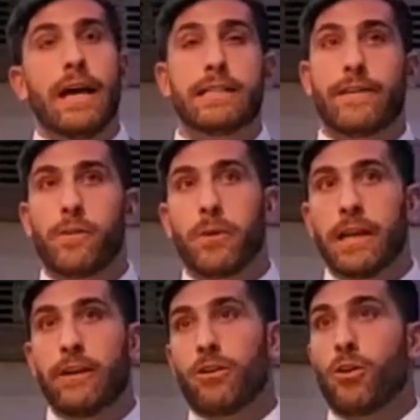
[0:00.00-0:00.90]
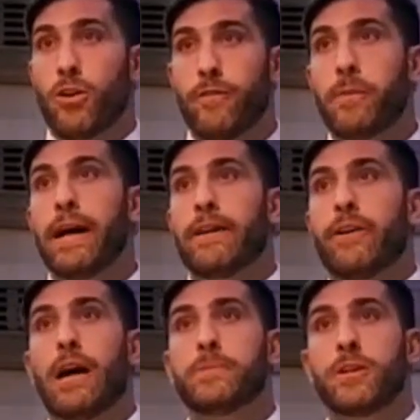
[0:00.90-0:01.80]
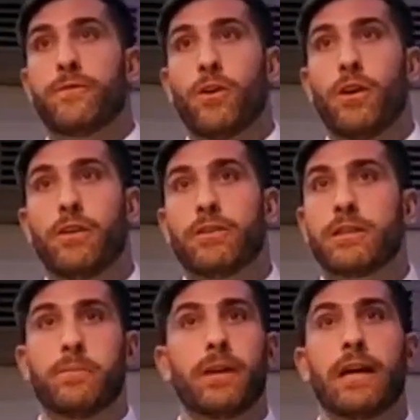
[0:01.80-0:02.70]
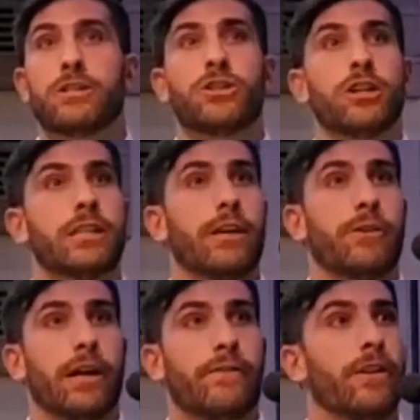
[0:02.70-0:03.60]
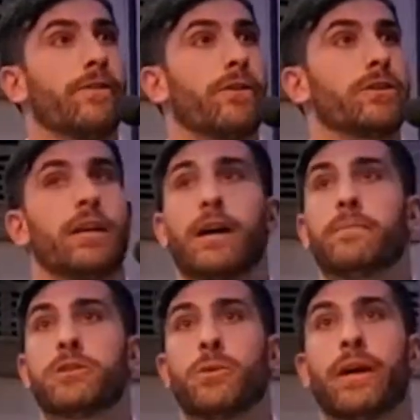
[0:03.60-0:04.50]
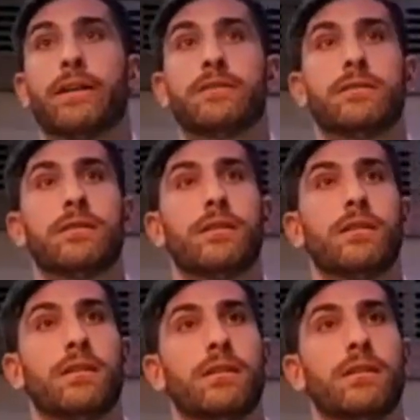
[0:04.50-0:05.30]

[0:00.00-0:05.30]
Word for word: Has everyone here heard of binary option fraud, or some of you guys just hearing it for the first time? Show hands.